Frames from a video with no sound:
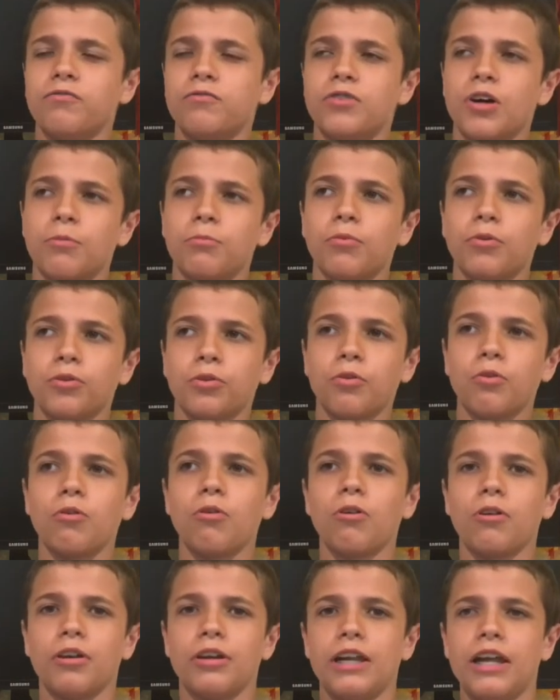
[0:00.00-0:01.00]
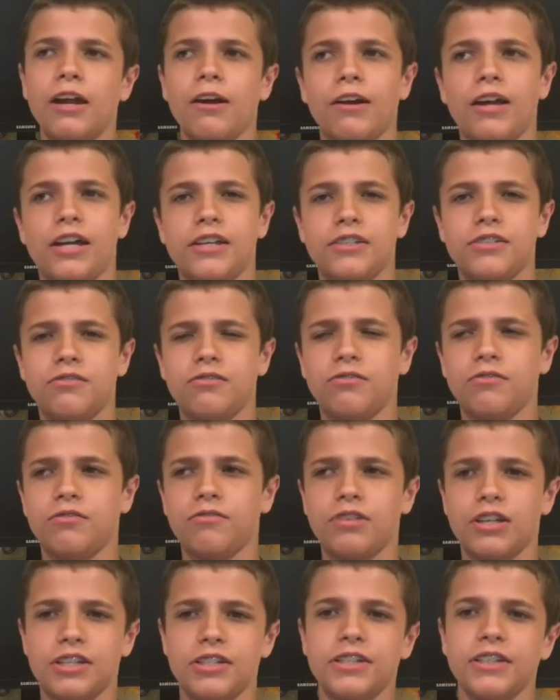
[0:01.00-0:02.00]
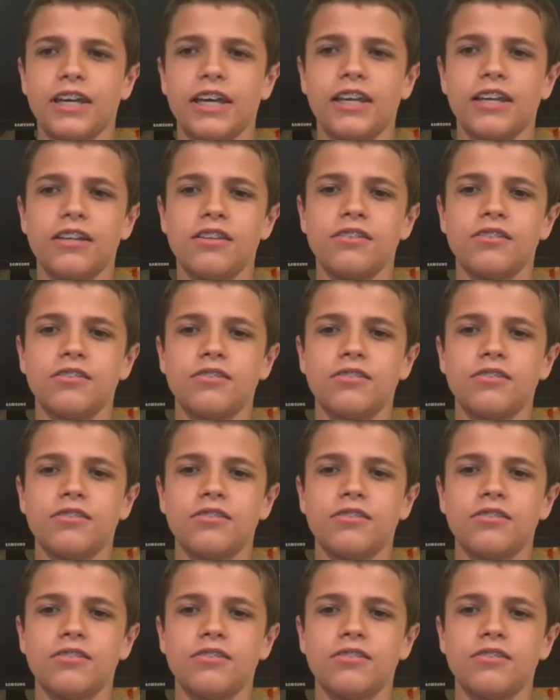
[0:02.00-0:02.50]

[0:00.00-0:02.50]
Dumbledore, and Harry has to investigate it.